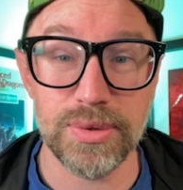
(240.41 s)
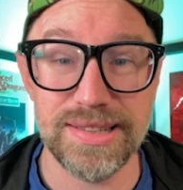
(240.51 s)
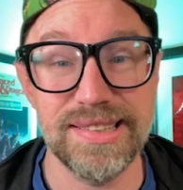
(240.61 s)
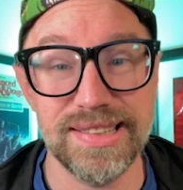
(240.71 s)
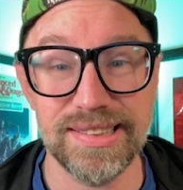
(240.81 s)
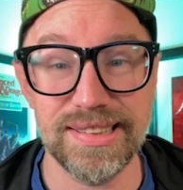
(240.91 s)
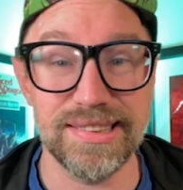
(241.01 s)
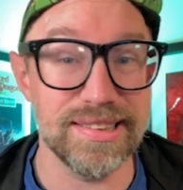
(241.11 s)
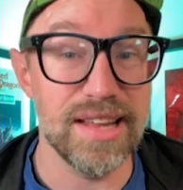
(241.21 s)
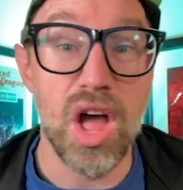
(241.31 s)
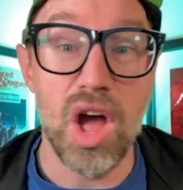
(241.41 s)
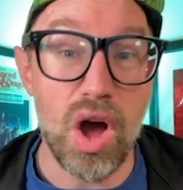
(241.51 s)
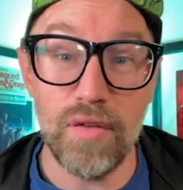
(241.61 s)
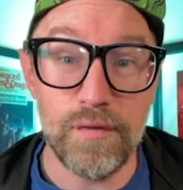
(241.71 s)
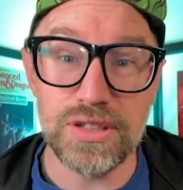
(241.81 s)
and 6/6s.
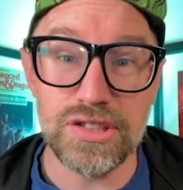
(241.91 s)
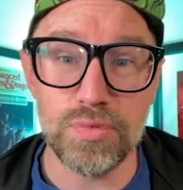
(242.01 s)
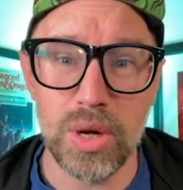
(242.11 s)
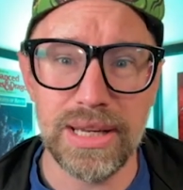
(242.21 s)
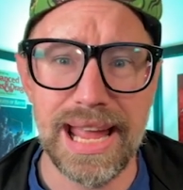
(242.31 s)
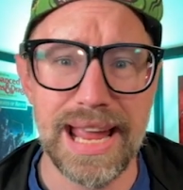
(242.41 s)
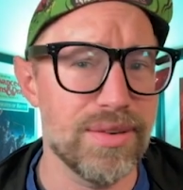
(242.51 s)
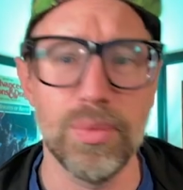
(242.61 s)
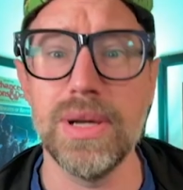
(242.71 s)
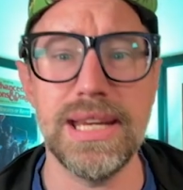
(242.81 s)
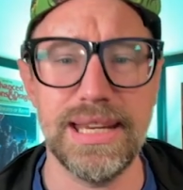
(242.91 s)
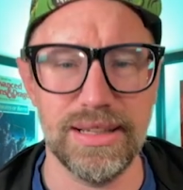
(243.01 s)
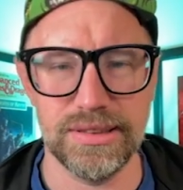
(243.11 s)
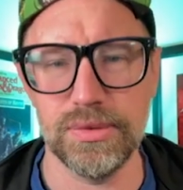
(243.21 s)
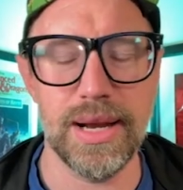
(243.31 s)
All for just 1 land.
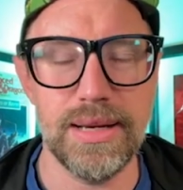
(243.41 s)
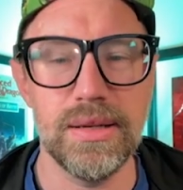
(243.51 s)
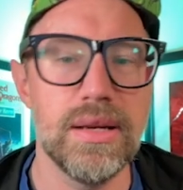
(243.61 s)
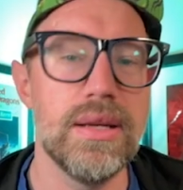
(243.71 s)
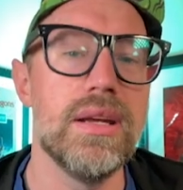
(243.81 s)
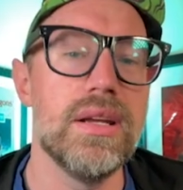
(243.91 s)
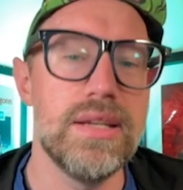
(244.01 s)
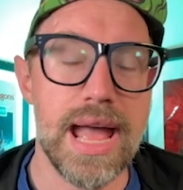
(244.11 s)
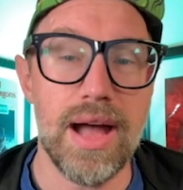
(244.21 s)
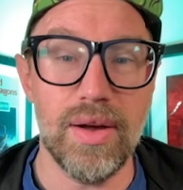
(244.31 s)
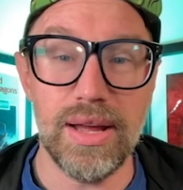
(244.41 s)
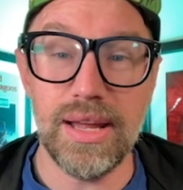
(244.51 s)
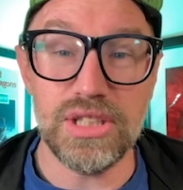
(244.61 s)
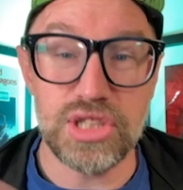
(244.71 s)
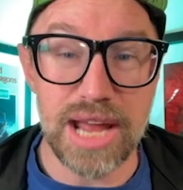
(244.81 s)
Ridiculous, right? Now,
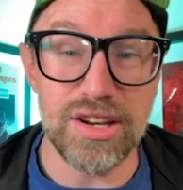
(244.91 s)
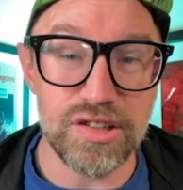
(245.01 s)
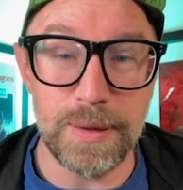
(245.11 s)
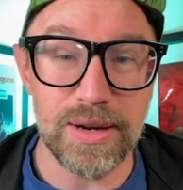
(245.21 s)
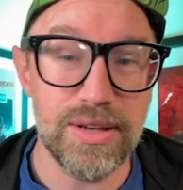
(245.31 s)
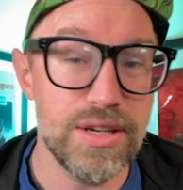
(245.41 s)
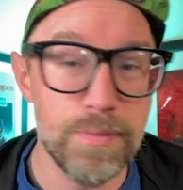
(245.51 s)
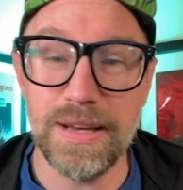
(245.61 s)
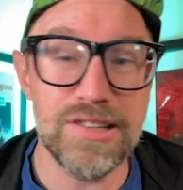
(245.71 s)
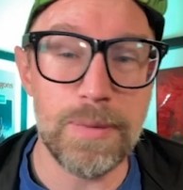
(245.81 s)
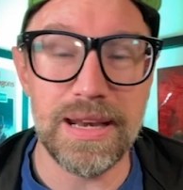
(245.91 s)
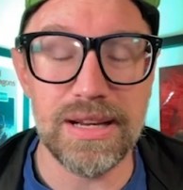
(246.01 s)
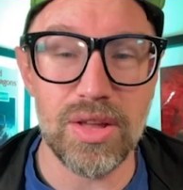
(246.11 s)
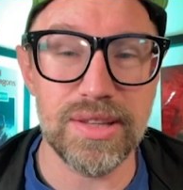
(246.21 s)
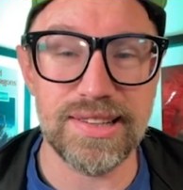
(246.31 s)
Shadow Spear, you've been spending
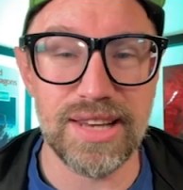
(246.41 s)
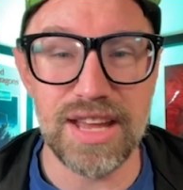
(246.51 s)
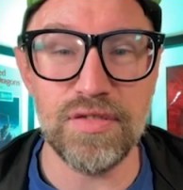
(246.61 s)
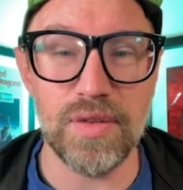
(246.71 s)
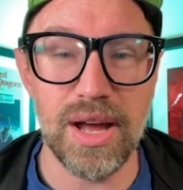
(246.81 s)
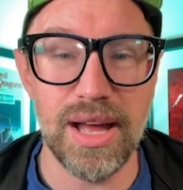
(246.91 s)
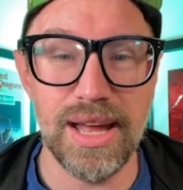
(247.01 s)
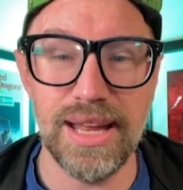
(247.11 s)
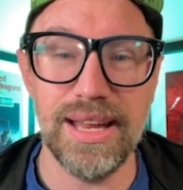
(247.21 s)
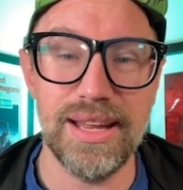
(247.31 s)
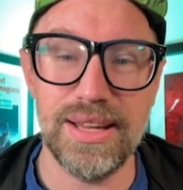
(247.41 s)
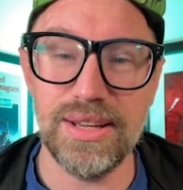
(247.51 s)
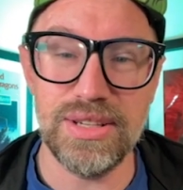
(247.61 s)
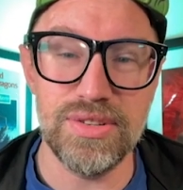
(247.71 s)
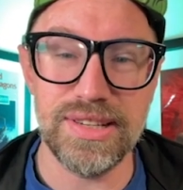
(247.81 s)
all this life
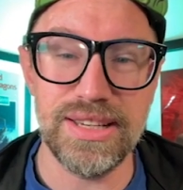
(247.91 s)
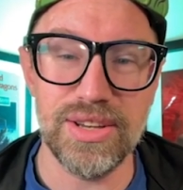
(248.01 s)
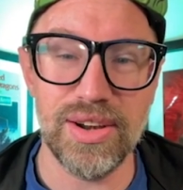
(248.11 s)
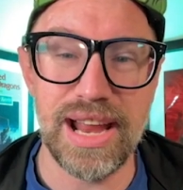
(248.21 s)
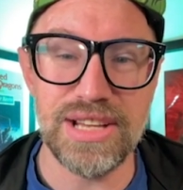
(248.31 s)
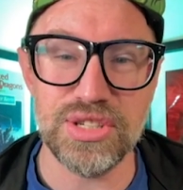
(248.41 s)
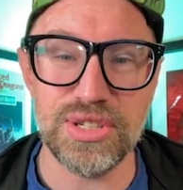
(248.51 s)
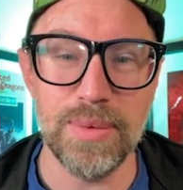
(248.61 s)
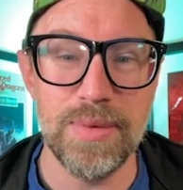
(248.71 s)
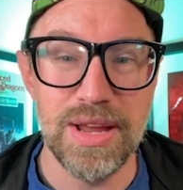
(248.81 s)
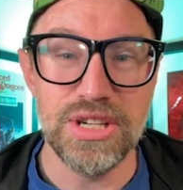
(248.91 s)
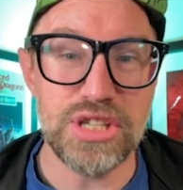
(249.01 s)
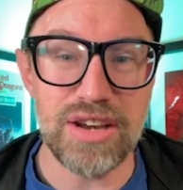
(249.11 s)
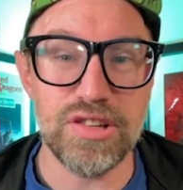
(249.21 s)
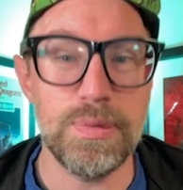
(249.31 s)
using your Ancient Tomb.
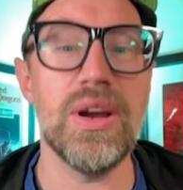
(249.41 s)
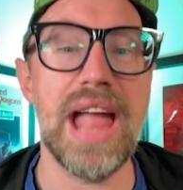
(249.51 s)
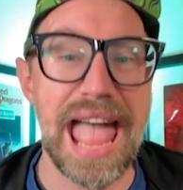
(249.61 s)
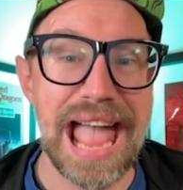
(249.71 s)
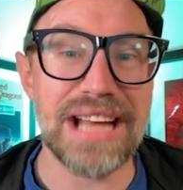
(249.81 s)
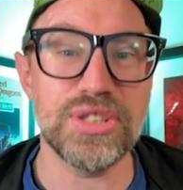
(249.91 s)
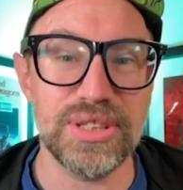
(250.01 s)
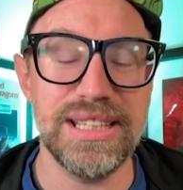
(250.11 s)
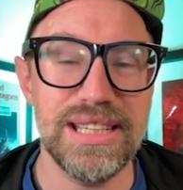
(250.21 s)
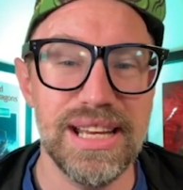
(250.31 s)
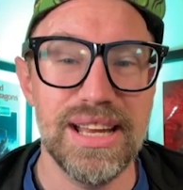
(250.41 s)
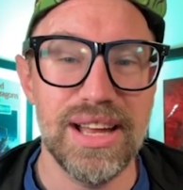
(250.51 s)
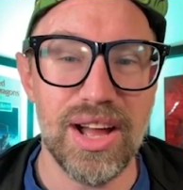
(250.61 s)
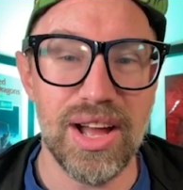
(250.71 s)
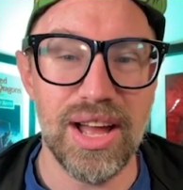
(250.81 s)
Shadow Spear actually
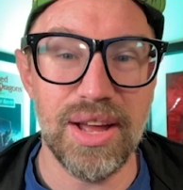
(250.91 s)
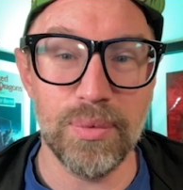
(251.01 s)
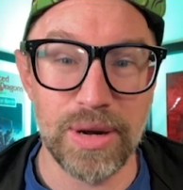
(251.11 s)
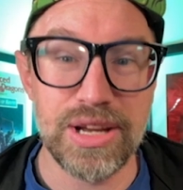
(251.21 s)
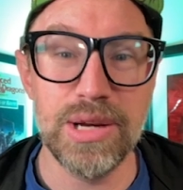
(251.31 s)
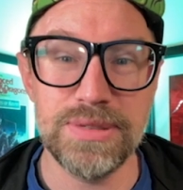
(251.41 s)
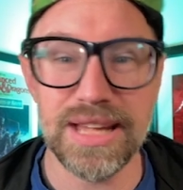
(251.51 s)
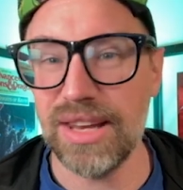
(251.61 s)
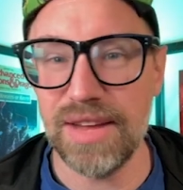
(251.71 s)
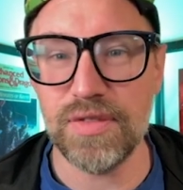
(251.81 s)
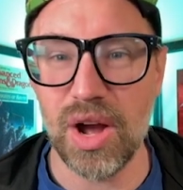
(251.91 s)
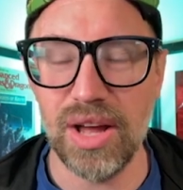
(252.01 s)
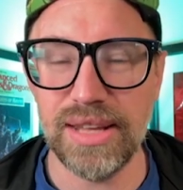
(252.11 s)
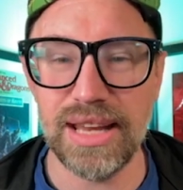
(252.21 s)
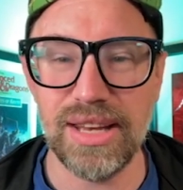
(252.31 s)
recoups that
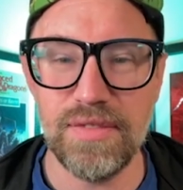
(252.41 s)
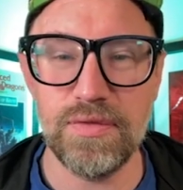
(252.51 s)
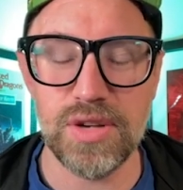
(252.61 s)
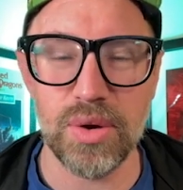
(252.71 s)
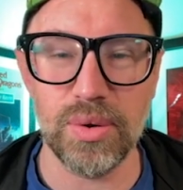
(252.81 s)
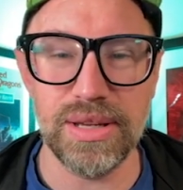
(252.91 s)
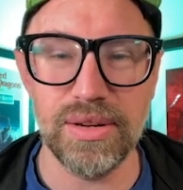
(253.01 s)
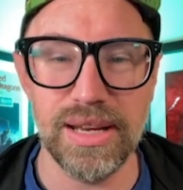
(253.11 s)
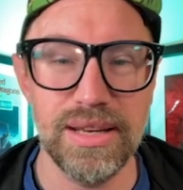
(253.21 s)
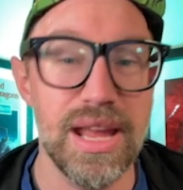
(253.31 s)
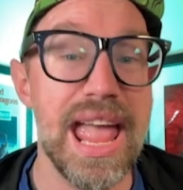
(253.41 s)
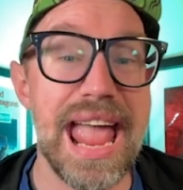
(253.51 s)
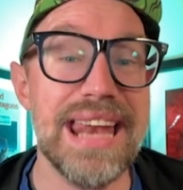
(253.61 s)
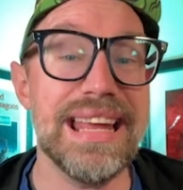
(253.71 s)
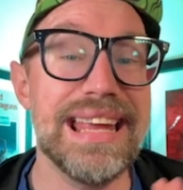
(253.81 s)
life total that you get,
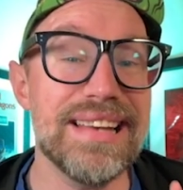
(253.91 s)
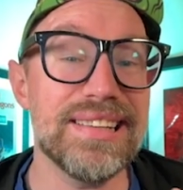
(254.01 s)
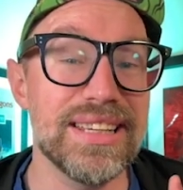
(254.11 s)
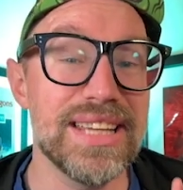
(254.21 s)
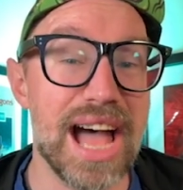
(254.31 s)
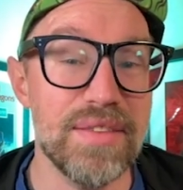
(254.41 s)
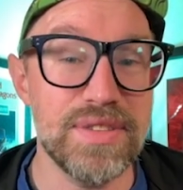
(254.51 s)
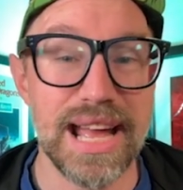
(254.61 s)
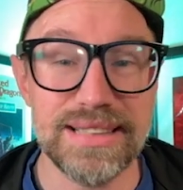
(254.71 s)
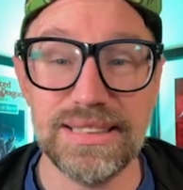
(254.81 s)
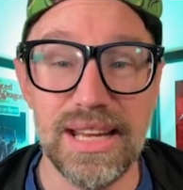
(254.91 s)
and against a lot of decks,